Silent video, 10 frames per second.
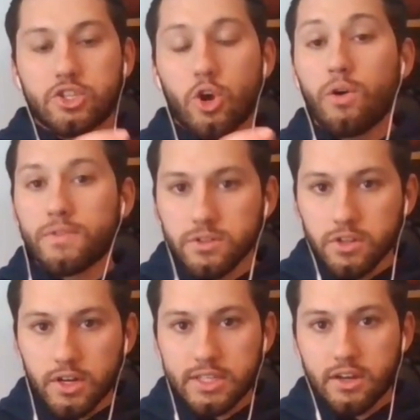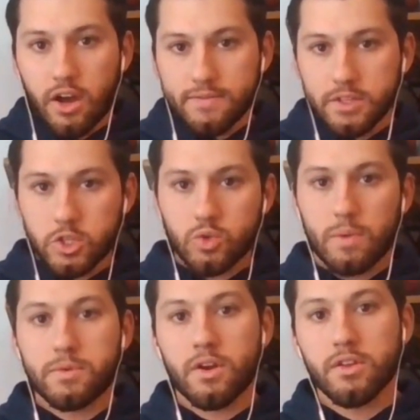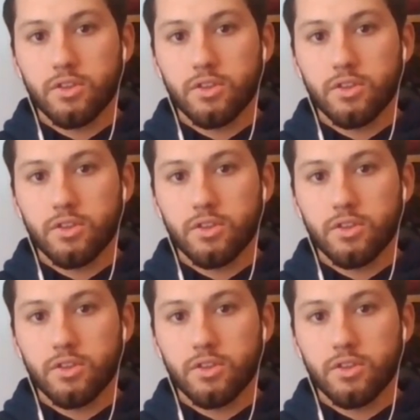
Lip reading: overlooked and often swept under the